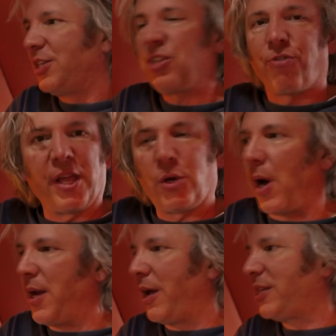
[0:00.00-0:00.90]
she's running
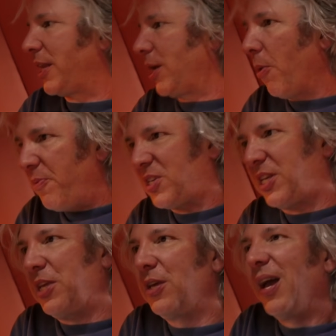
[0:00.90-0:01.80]
quite nicely.
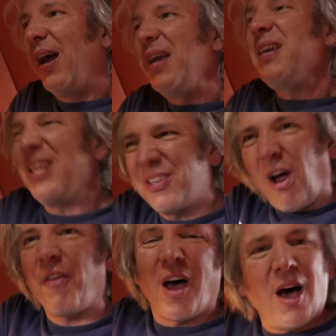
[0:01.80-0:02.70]
Obviously, it's
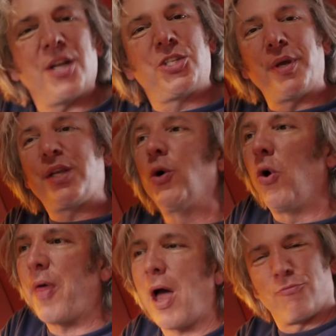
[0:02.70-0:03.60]
rather hard to
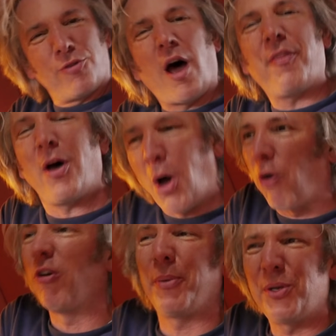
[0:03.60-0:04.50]
ignore that rather
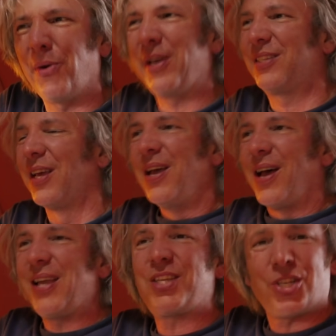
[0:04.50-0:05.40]
horrible noise.
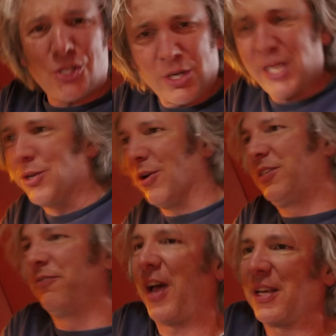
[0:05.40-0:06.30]
It's a shocking noise,
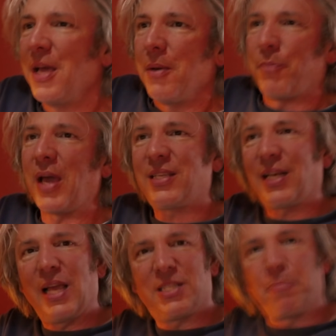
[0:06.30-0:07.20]
in fact.
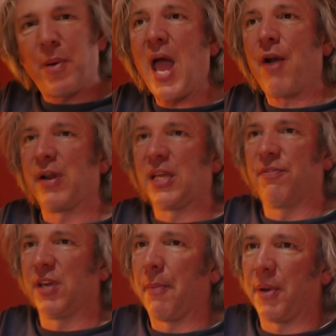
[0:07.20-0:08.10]
Basically, it's a bearing
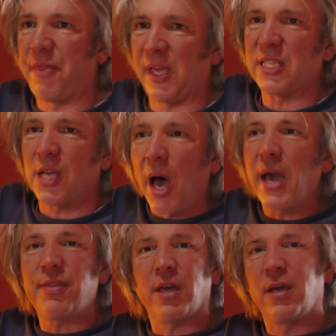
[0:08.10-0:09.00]
giving up, and I think it's
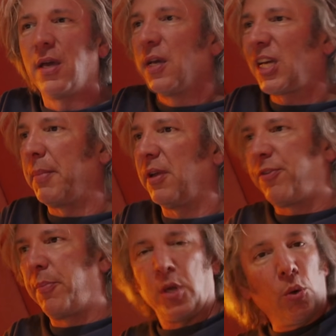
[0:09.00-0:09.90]
either coming
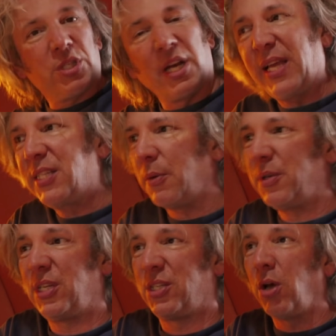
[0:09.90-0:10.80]
from the alternator,
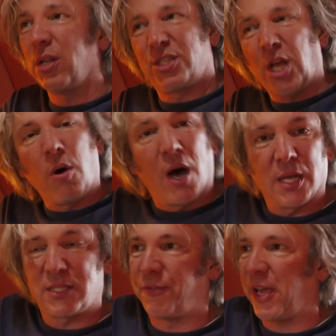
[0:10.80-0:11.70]
which is not so
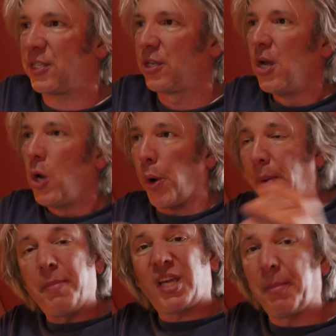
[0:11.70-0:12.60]
hard to fix, or it
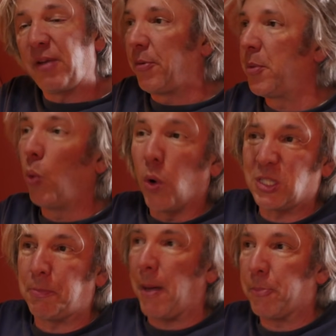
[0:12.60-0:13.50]
might be coming from the
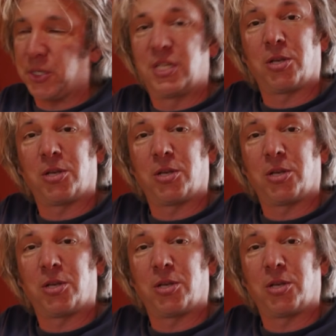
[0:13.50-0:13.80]
water pump, which is